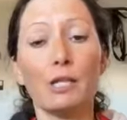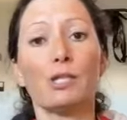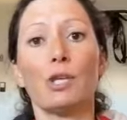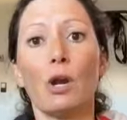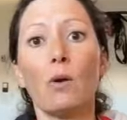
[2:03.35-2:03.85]

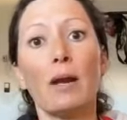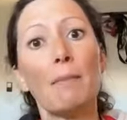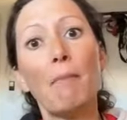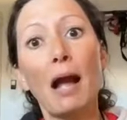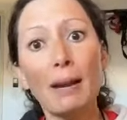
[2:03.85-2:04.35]
And so
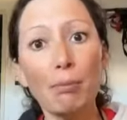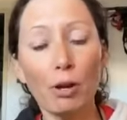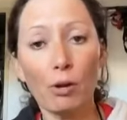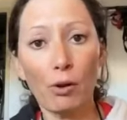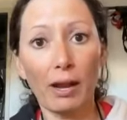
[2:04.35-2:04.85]
in my
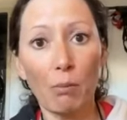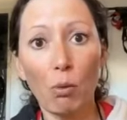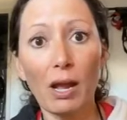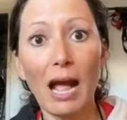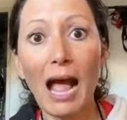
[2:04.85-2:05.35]
program,
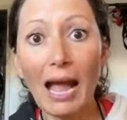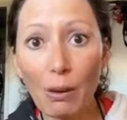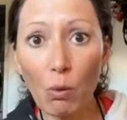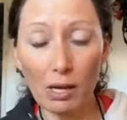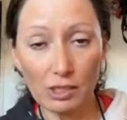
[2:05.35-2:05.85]
what
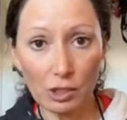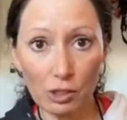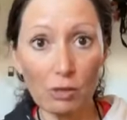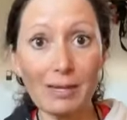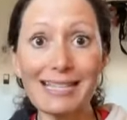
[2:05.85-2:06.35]
I want to
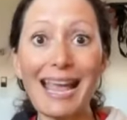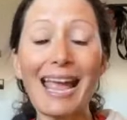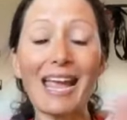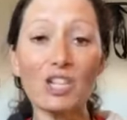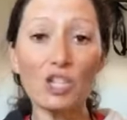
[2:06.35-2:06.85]
do is
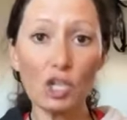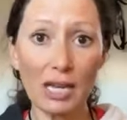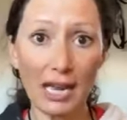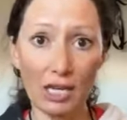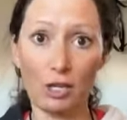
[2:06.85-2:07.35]

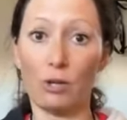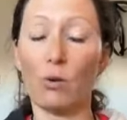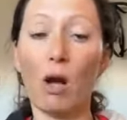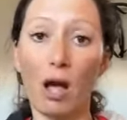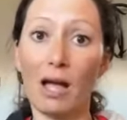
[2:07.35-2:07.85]
educate
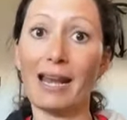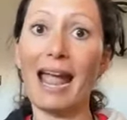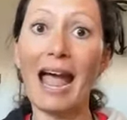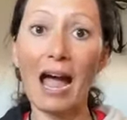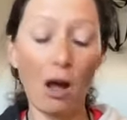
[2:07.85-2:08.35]
you
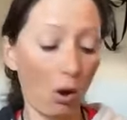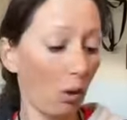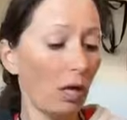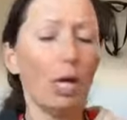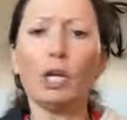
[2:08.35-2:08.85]
on
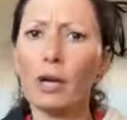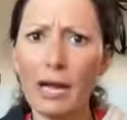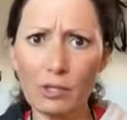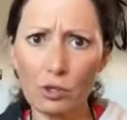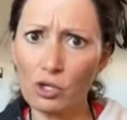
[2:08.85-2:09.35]
how
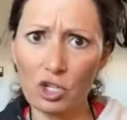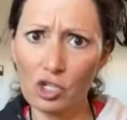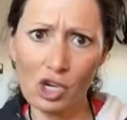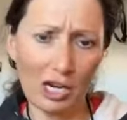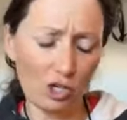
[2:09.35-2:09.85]
your
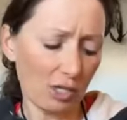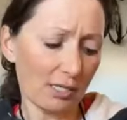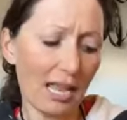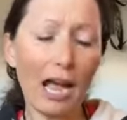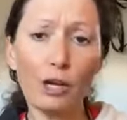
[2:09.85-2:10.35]
estrogen
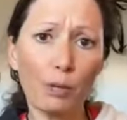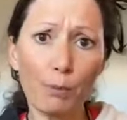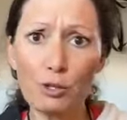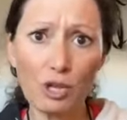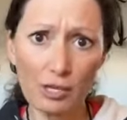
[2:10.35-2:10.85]
changes, how
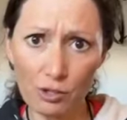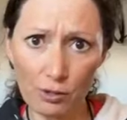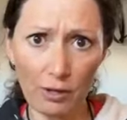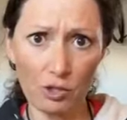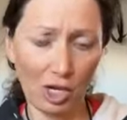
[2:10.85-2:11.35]
your
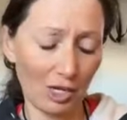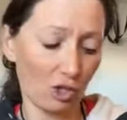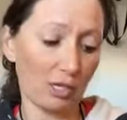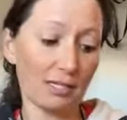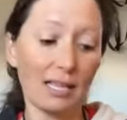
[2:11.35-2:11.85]
progesterone
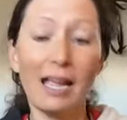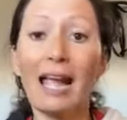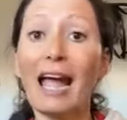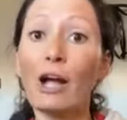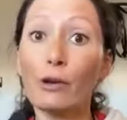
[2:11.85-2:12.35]
changes,
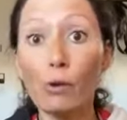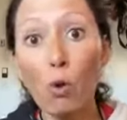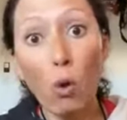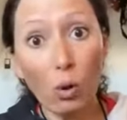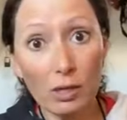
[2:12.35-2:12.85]
how
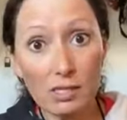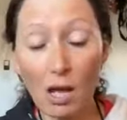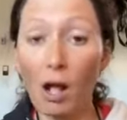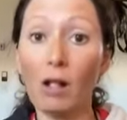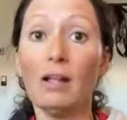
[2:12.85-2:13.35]
your
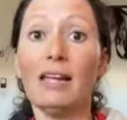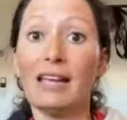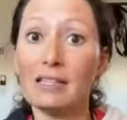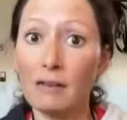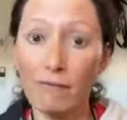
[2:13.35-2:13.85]
cortisol
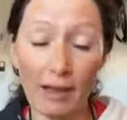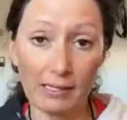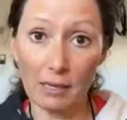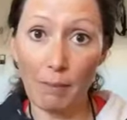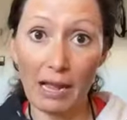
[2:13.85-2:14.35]
is
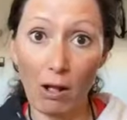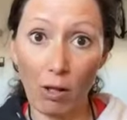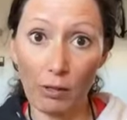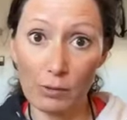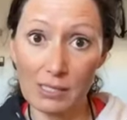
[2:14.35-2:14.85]
affected by
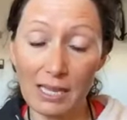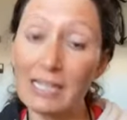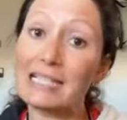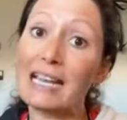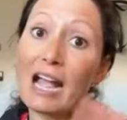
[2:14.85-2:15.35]
all those
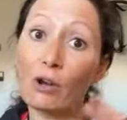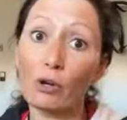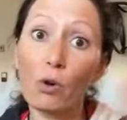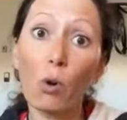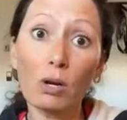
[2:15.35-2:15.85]
things, and
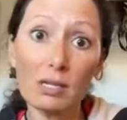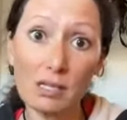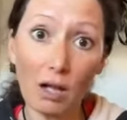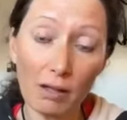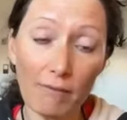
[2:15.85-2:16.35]
how your
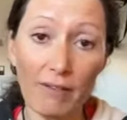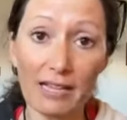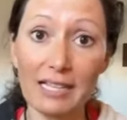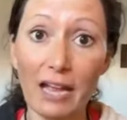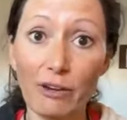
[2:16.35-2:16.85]
cortisol
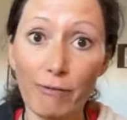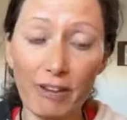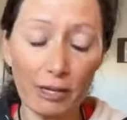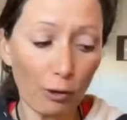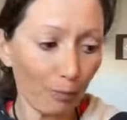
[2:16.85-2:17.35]
affects how
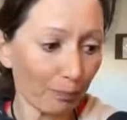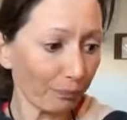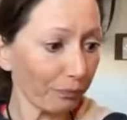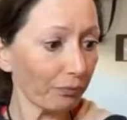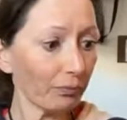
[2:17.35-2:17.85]
you feel.